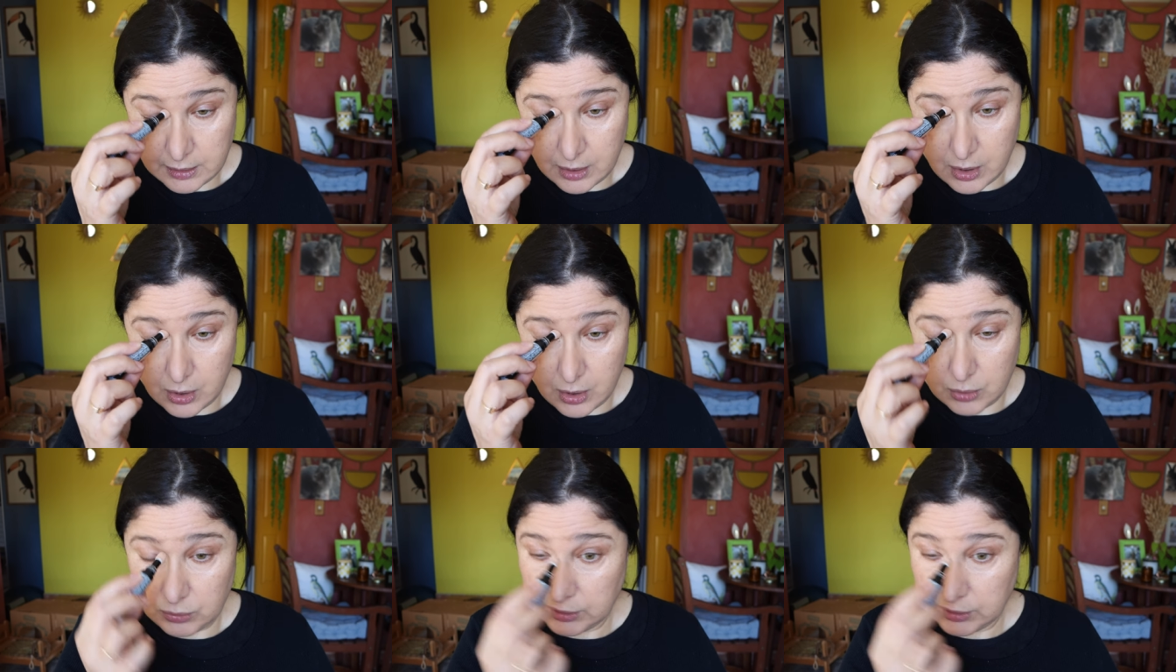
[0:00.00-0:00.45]

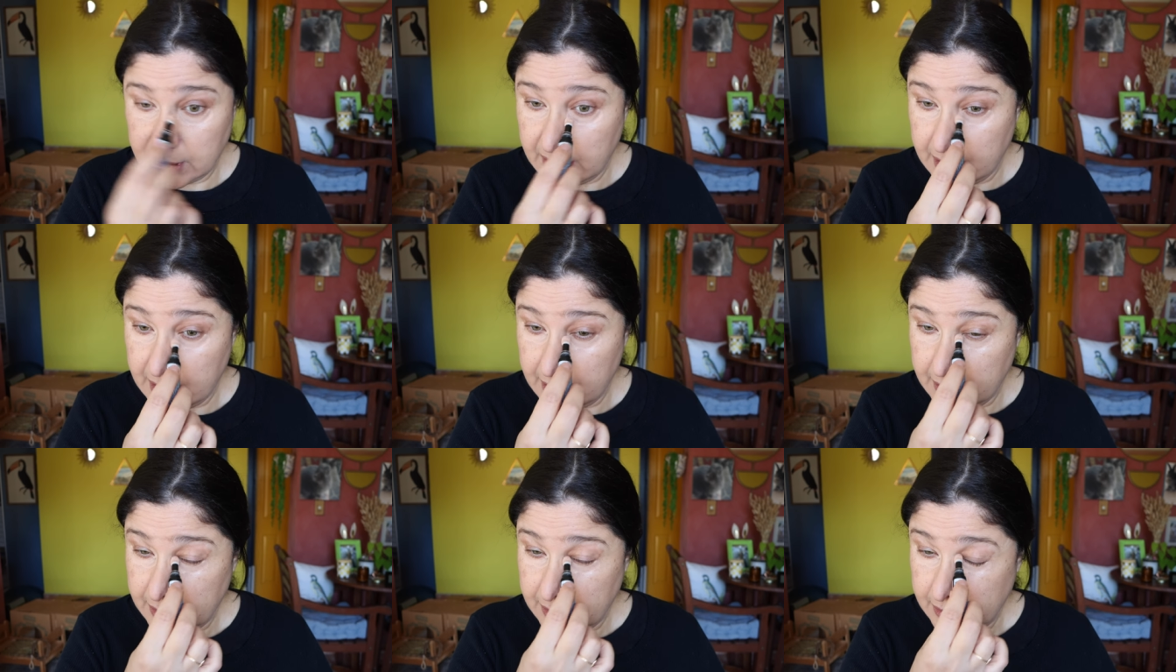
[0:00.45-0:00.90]

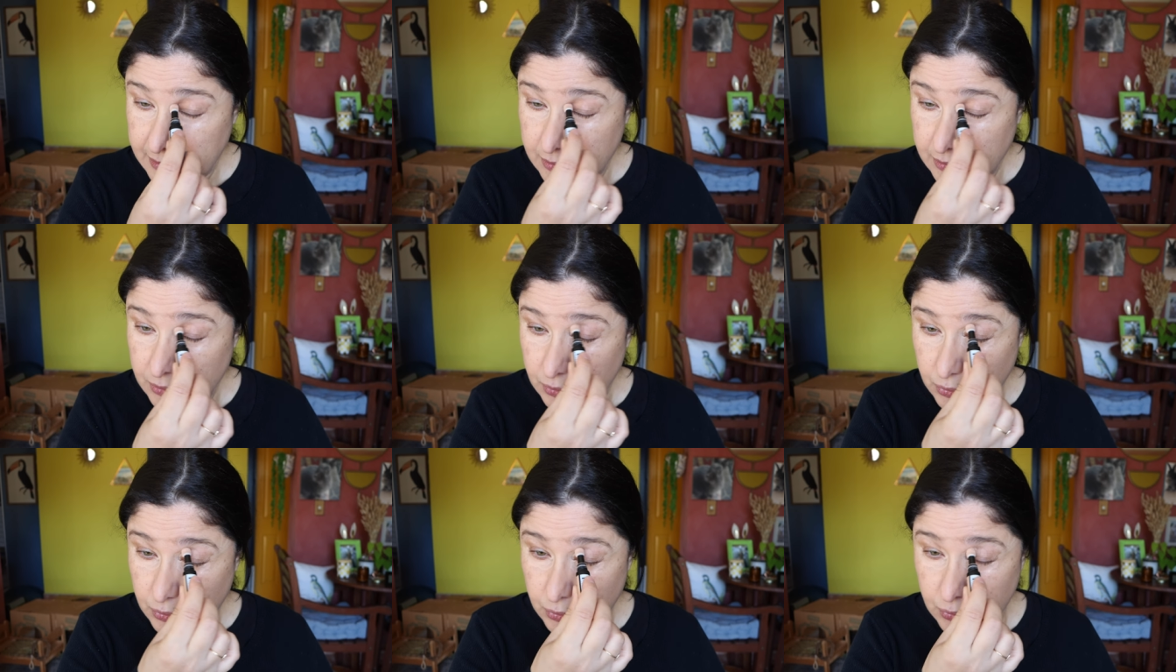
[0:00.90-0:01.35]
older
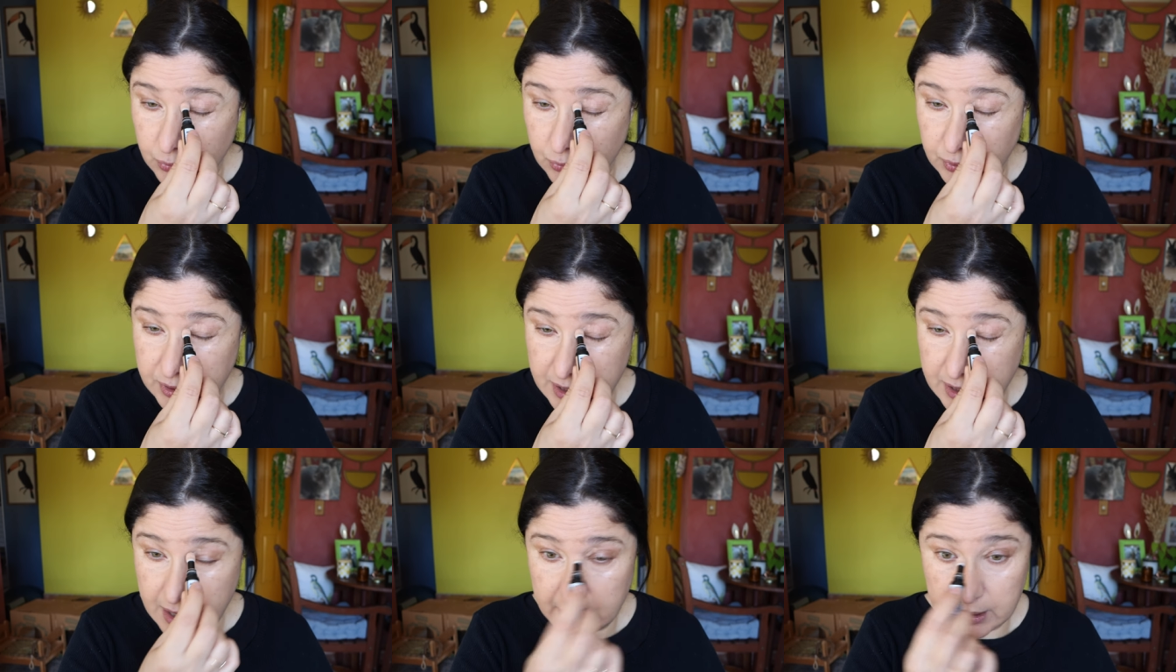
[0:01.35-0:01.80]
or
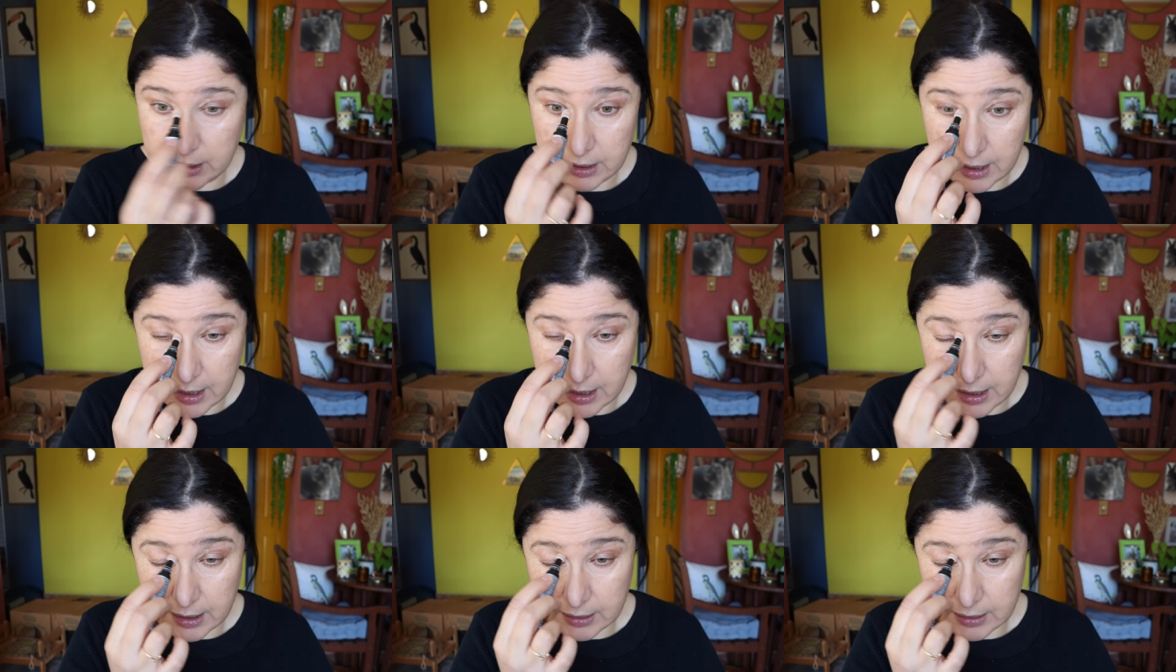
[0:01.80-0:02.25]

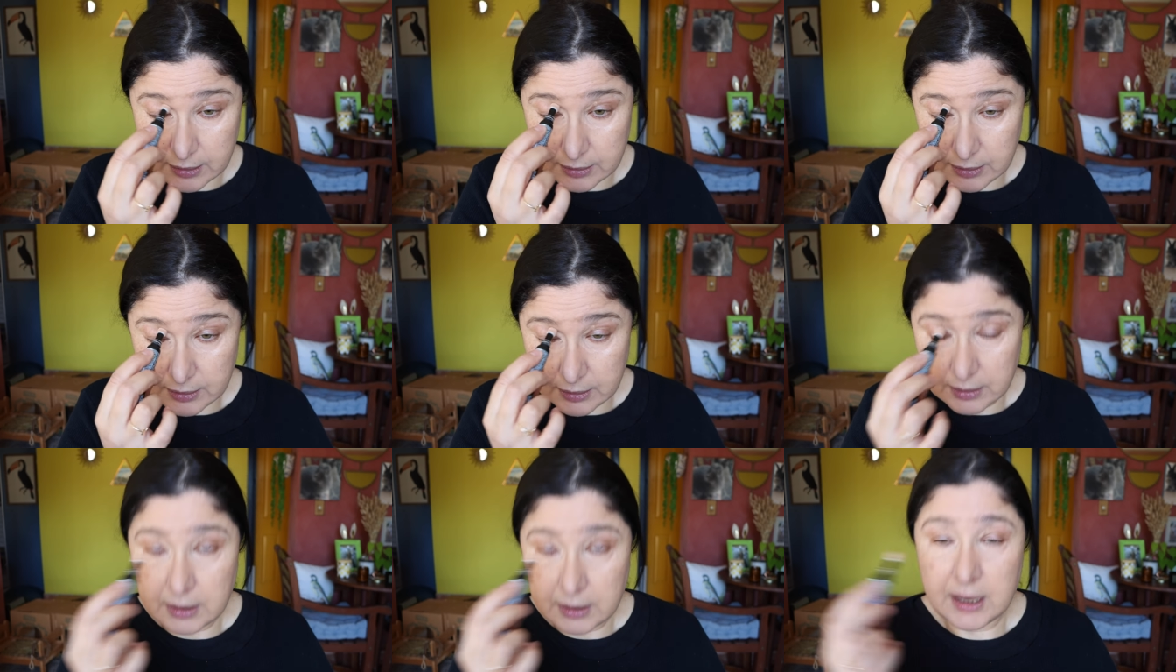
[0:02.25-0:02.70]
younger,
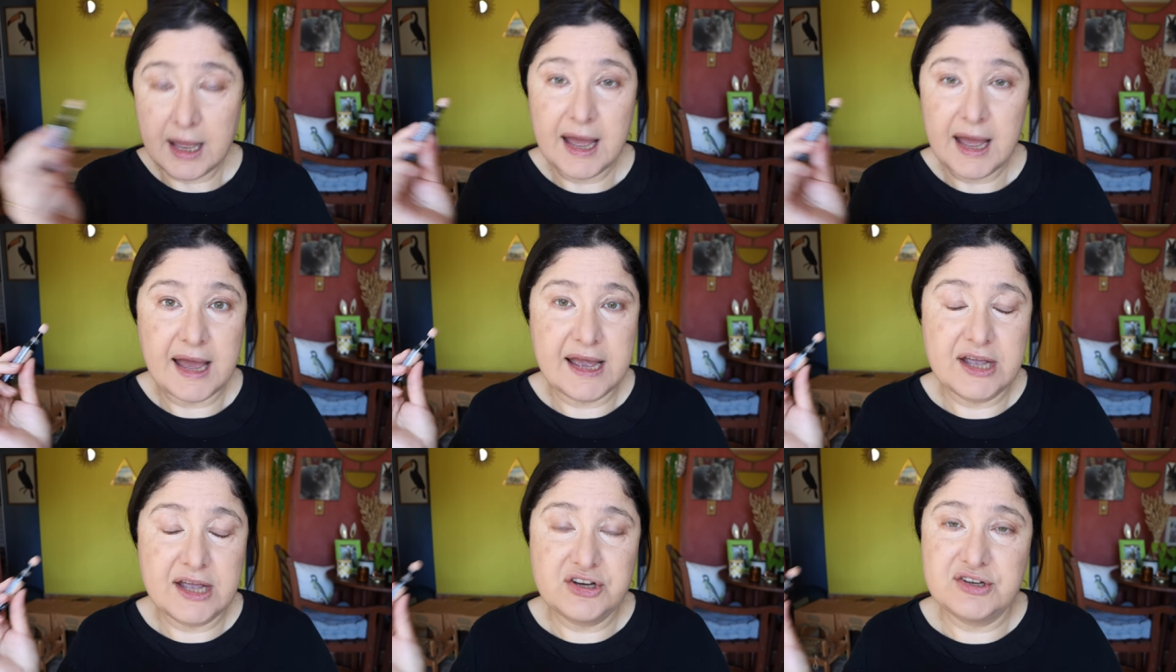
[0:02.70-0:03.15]

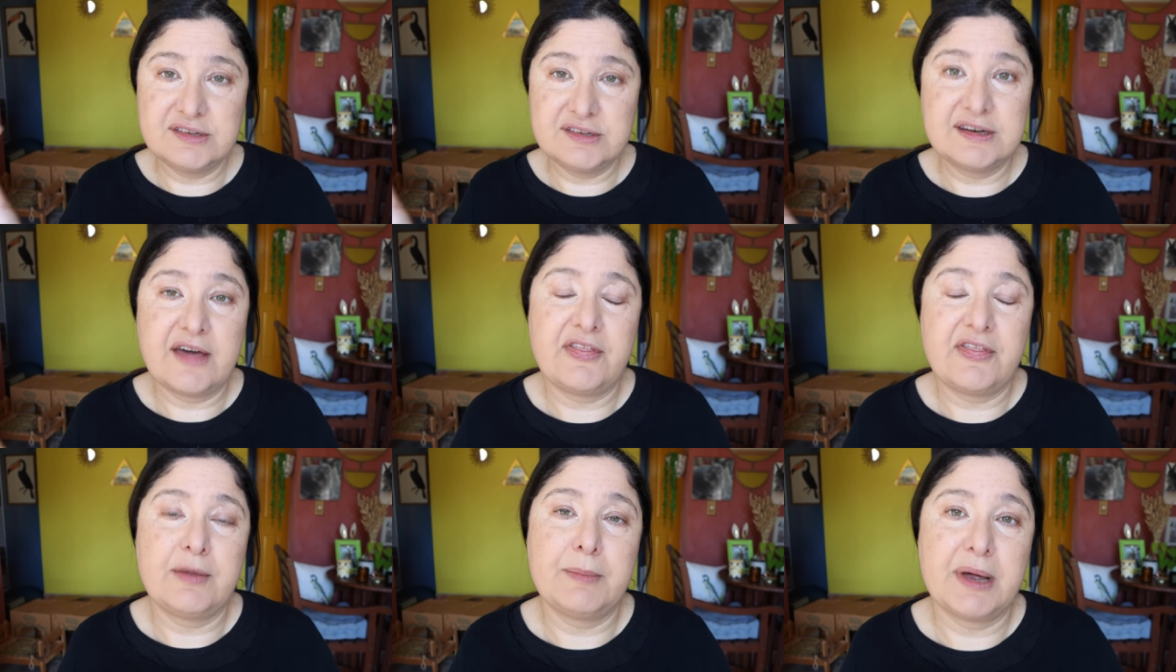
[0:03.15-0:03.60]
age is
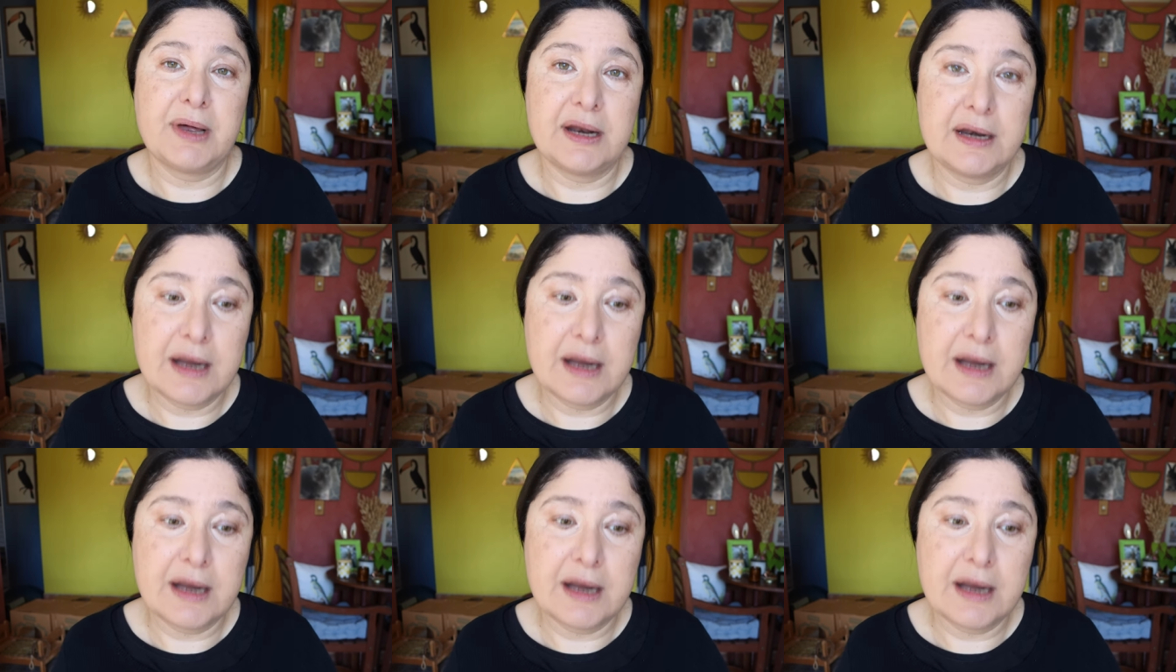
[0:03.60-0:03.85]
nothing but a